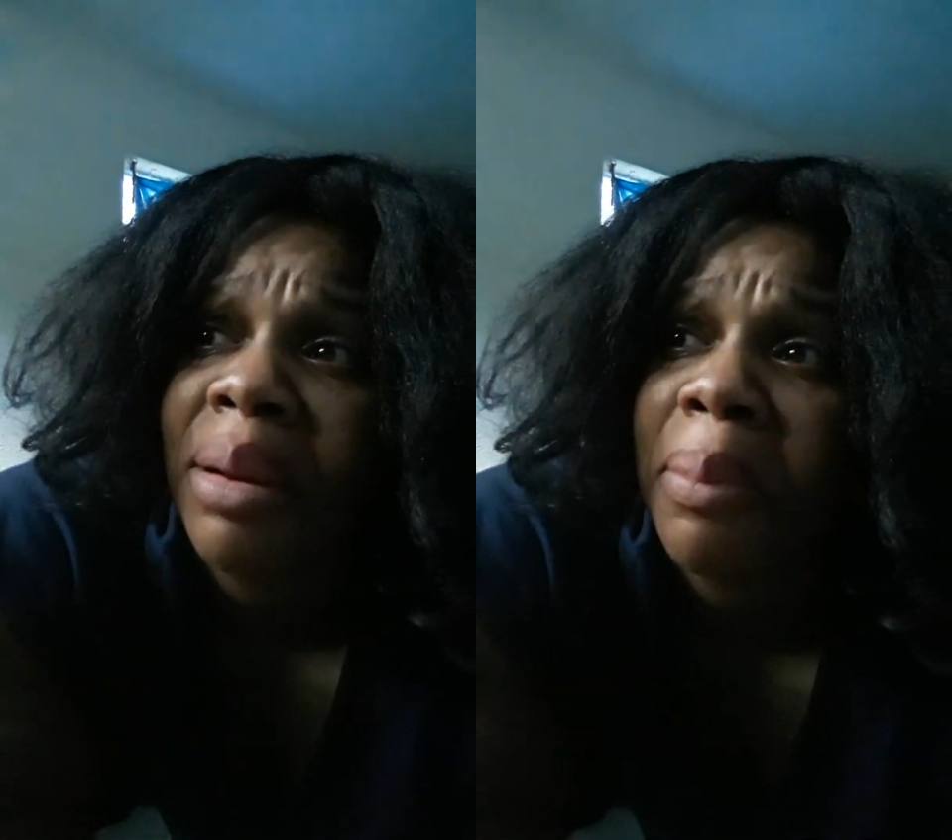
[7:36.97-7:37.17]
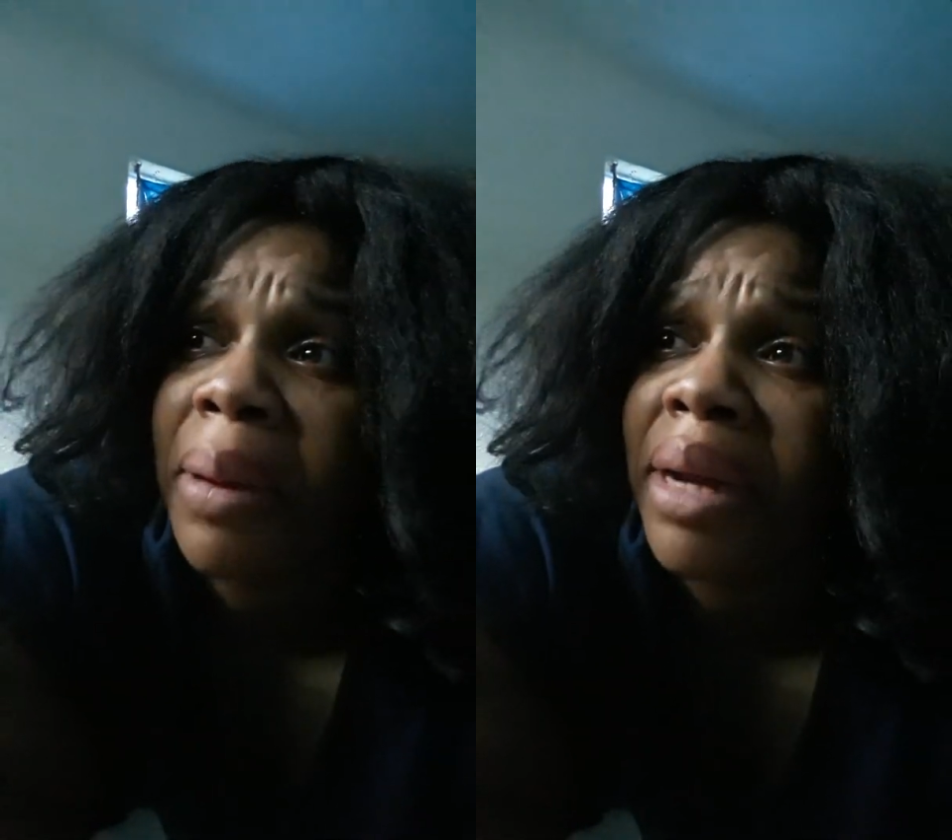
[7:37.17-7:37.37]

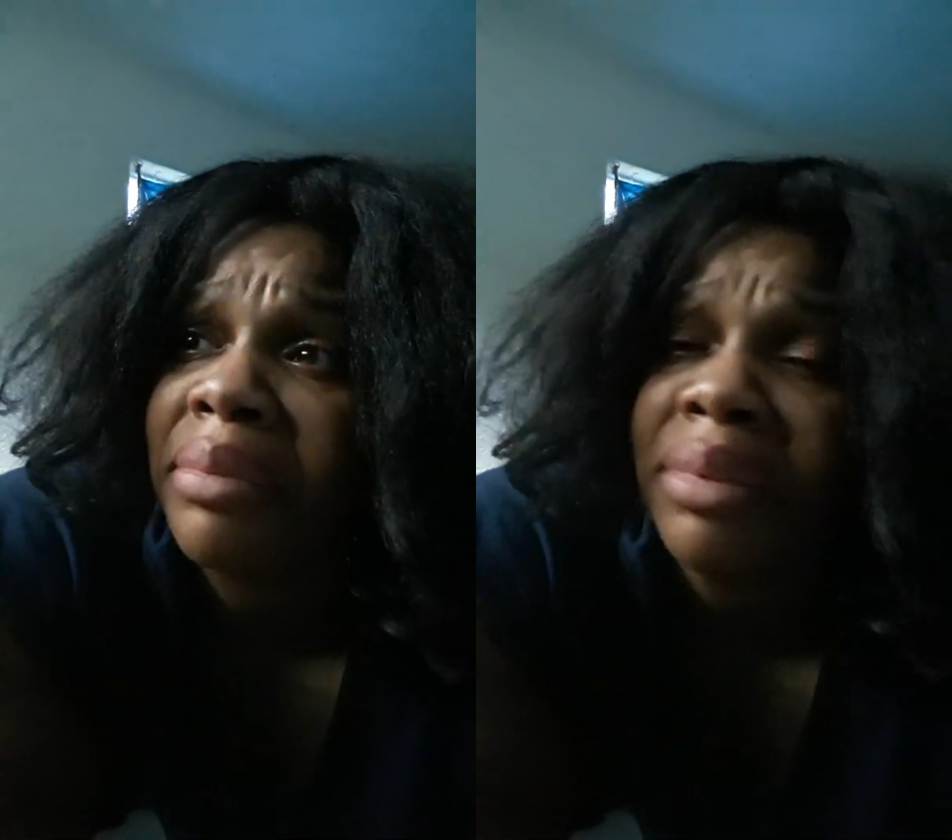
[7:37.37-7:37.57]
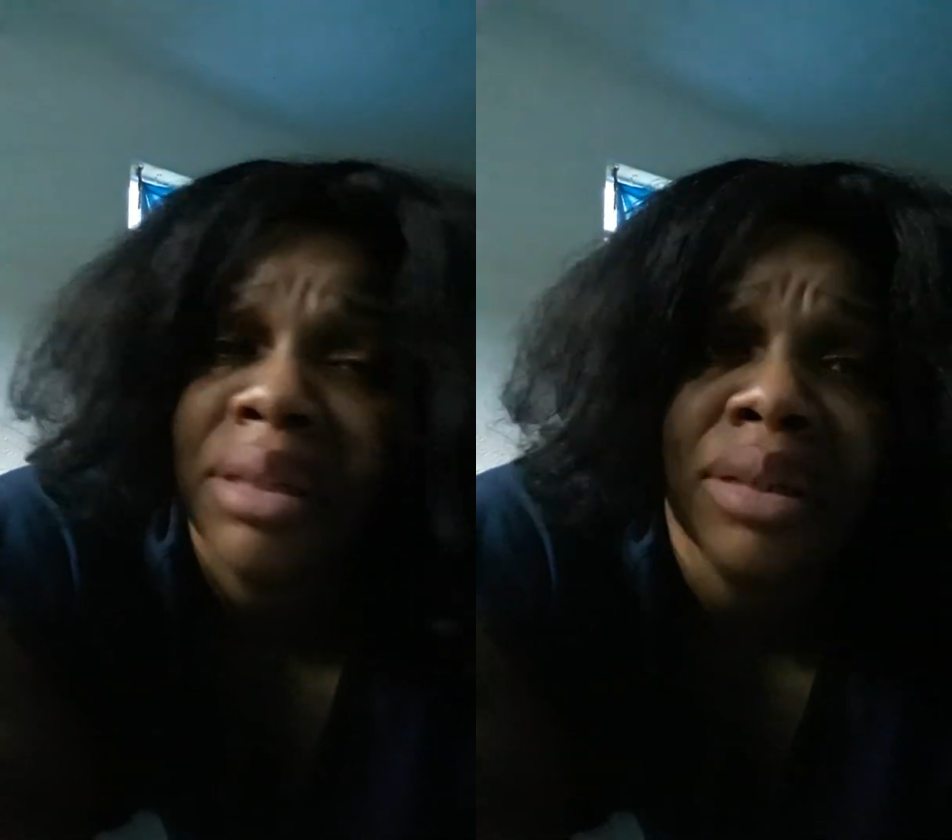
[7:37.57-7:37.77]
But
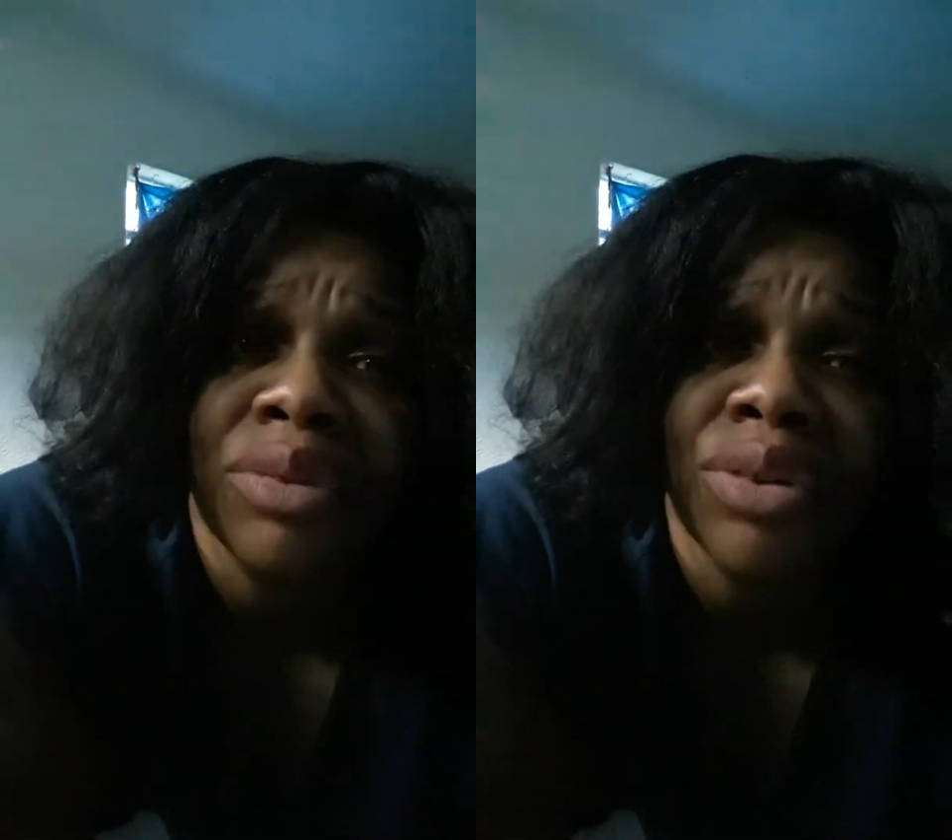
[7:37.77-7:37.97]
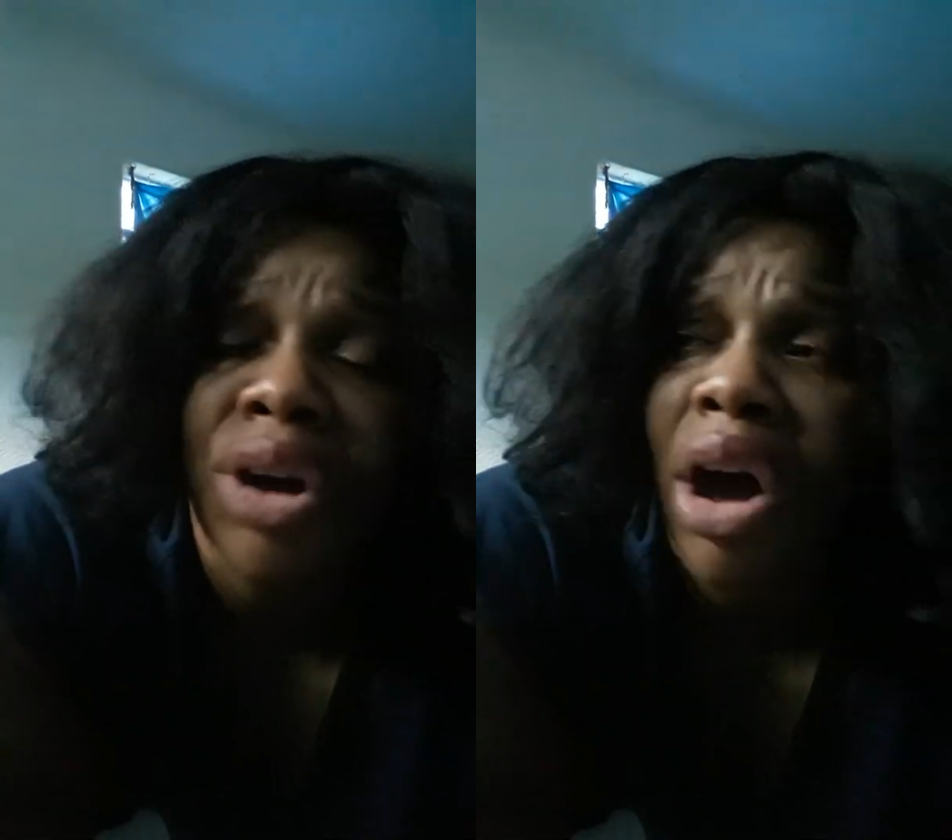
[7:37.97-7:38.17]

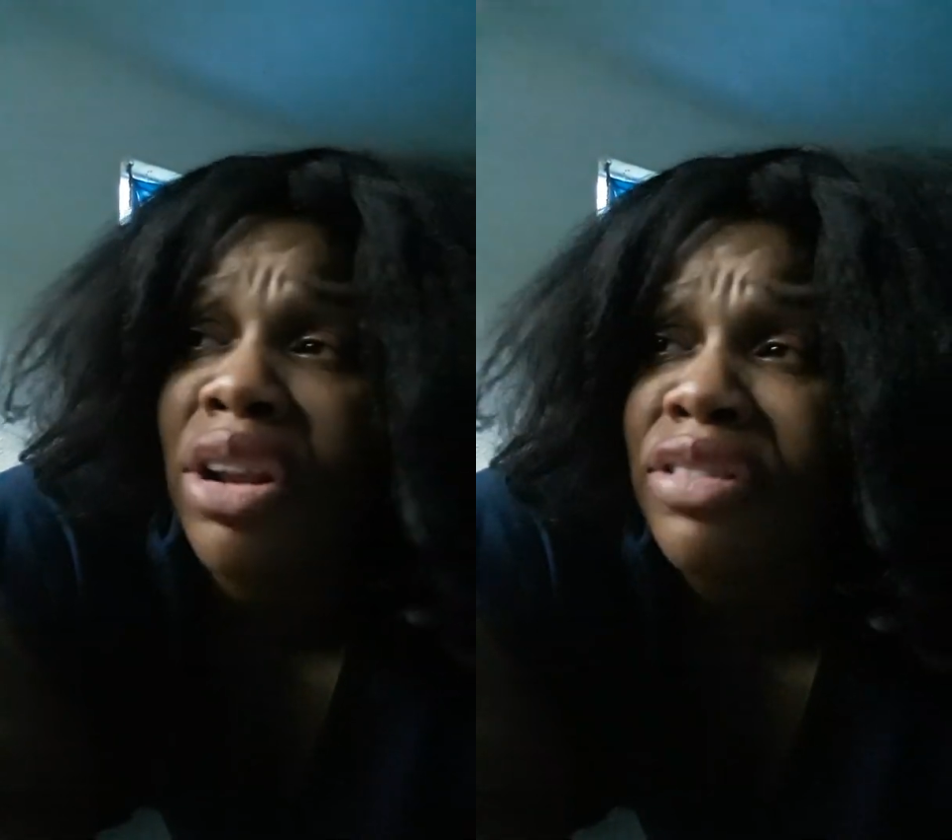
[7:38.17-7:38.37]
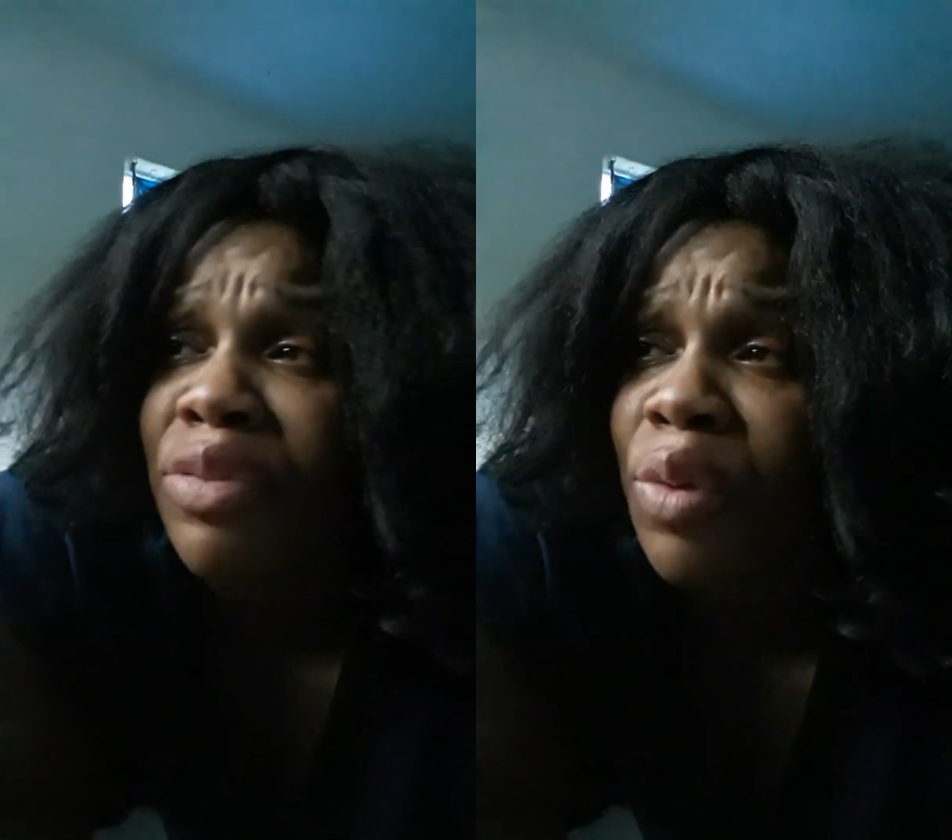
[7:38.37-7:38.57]
regardless of